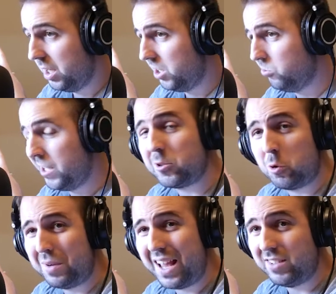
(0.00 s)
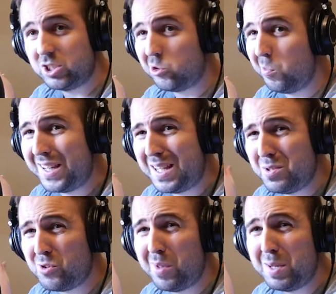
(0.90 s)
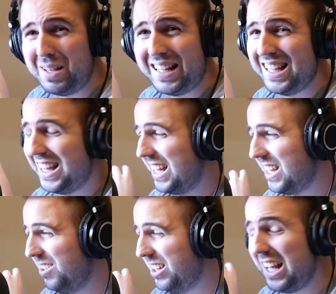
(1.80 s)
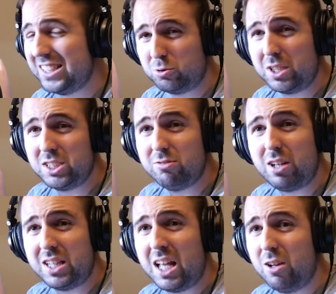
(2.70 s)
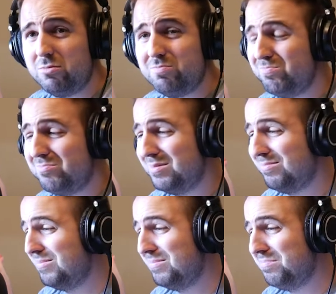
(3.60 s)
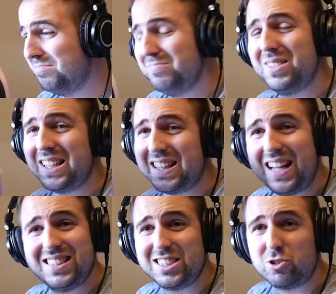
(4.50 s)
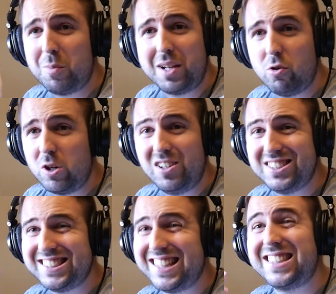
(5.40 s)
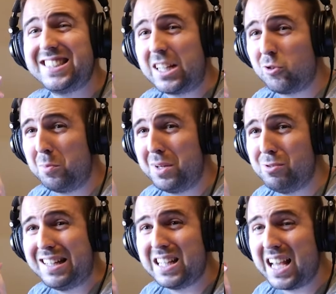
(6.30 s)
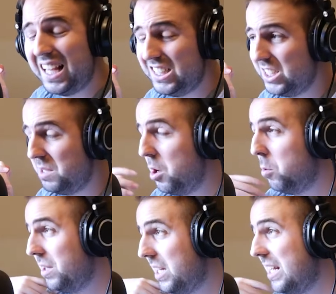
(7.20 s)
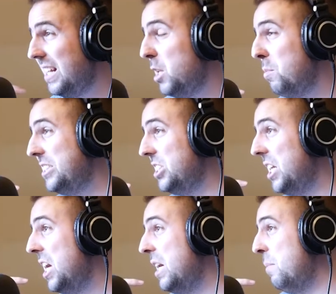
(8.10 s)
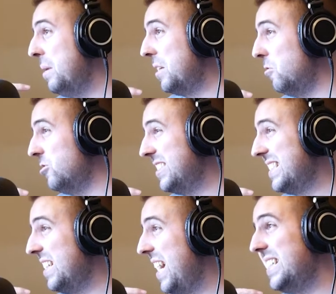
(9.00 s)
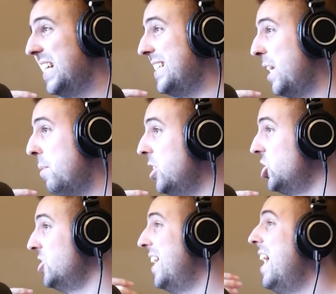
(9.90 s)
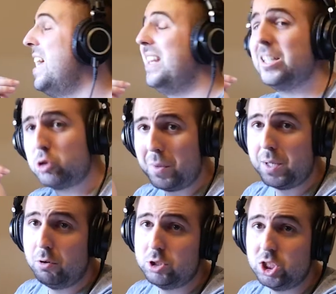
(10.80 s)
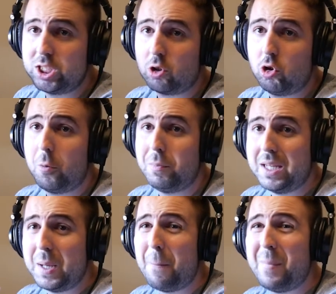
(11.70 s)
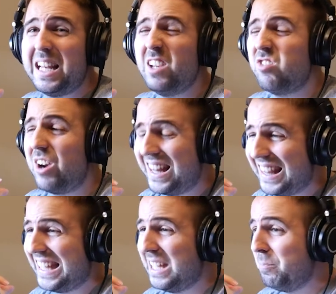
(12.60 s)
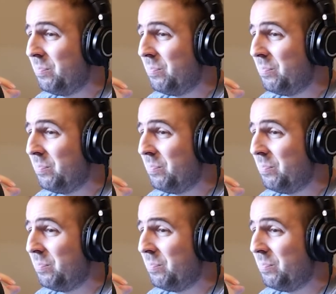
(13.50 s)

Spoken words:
You're not gonna be having so many melee, like, as you can see right now, in Classic, so many warriors. That's not gonna be really the case, in my opinion, in TBC, because, as I mentioned, not so many bosses are gonna be melee friendly.